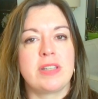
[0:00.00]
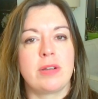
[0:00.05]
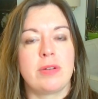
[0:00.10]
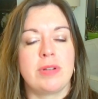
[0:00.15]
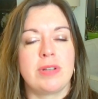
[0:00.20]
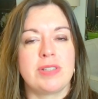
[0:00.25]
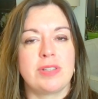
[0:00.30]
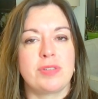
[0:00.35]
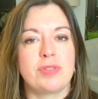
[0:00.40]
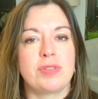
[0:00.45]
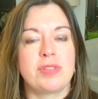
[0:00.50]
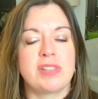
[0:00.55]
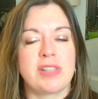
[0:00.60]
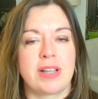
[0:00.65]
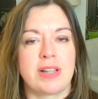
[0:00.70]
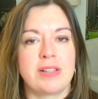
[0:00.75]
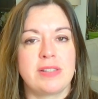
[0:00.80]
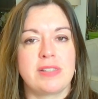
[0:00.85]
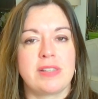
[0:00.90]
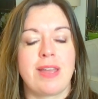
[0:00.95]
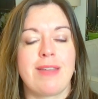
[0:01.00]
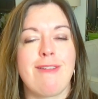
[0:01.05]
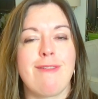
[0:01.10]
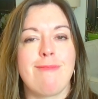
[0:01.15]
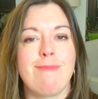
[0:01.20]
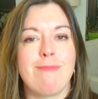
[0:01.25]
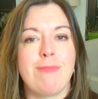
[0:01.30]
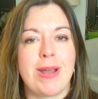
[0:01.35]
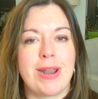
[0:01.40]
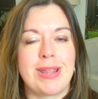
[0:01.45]
Aries is your second sign
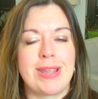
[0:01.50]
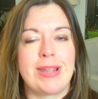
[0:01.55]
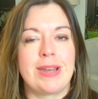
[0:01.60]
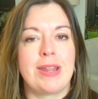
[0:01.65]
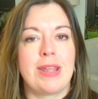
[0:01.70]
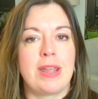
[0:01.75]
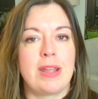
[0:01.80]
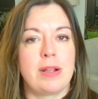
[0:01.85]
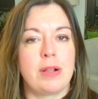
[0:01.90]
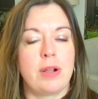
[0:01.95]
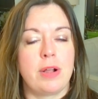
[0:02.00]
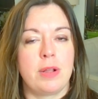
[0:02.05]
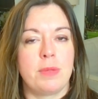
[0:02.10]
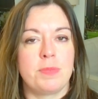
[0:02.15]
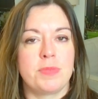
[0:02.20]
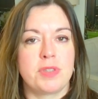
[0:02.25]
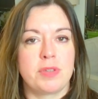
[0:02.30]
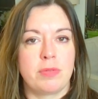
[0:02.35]
of money and income.